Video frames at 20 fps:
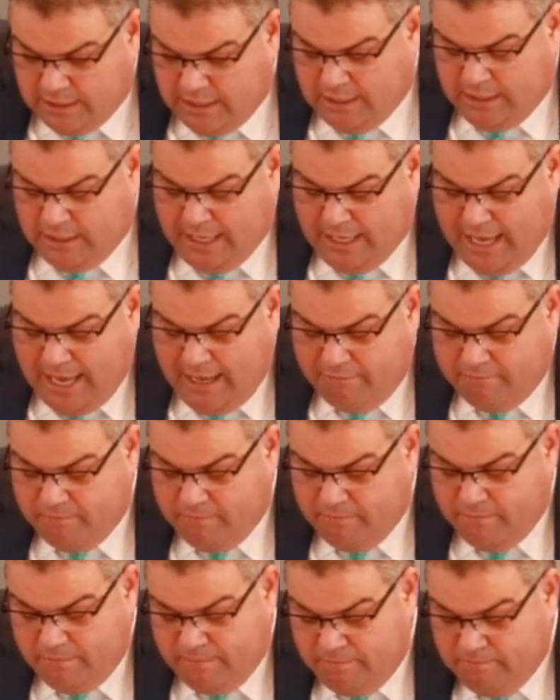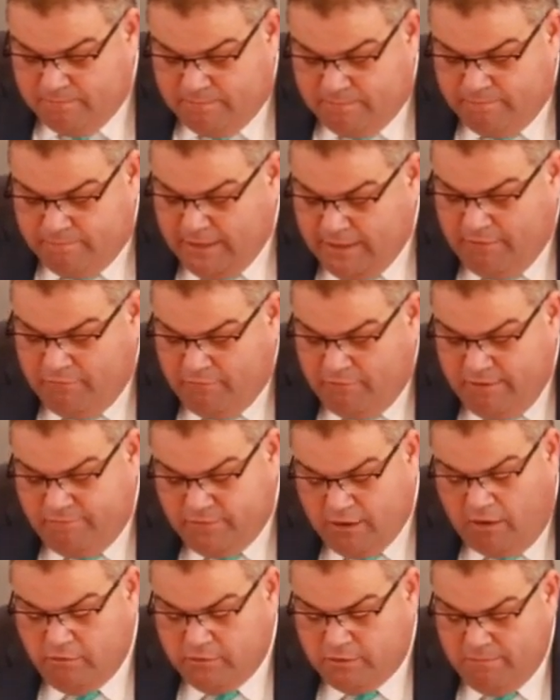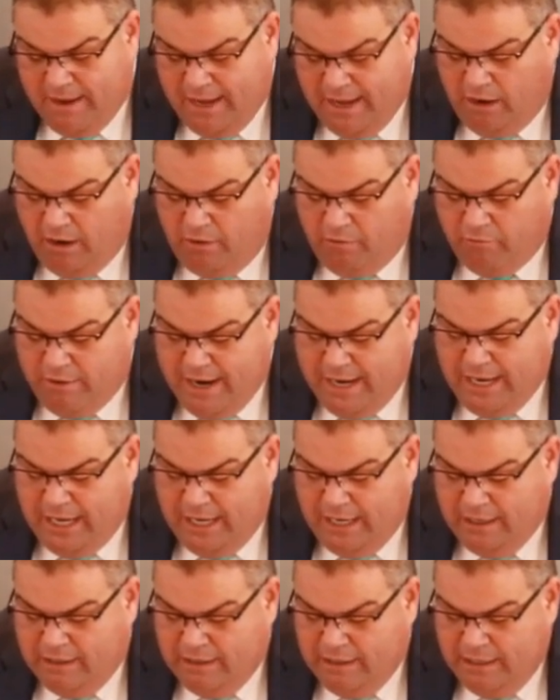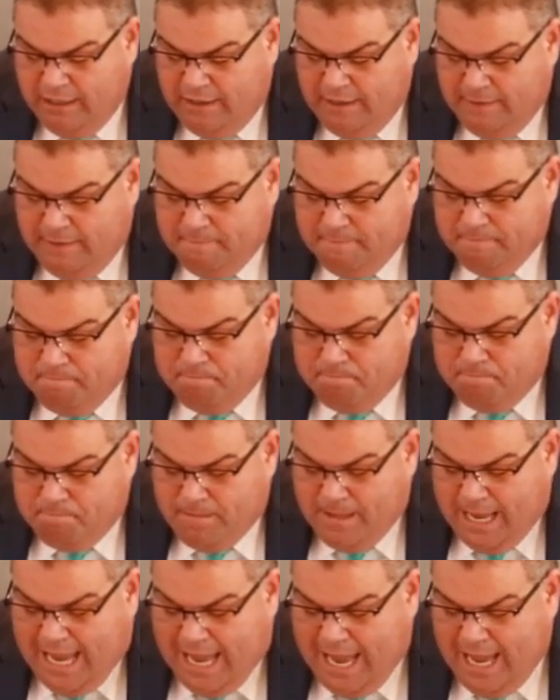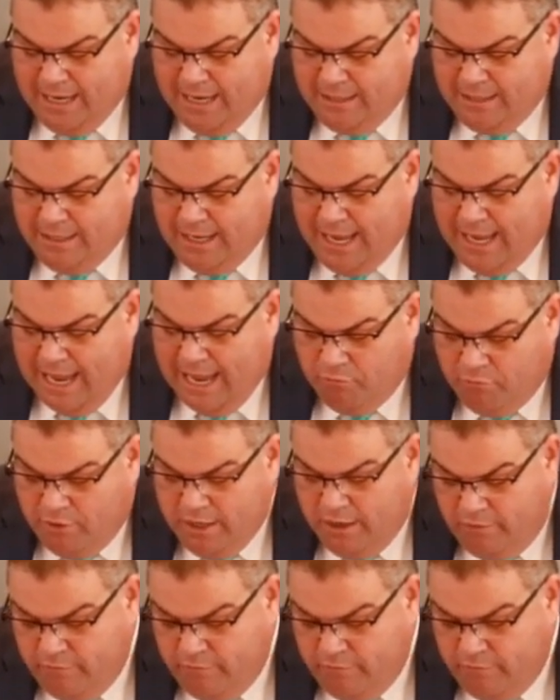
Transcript: uh that we've talked about already. And, uh, and we know that it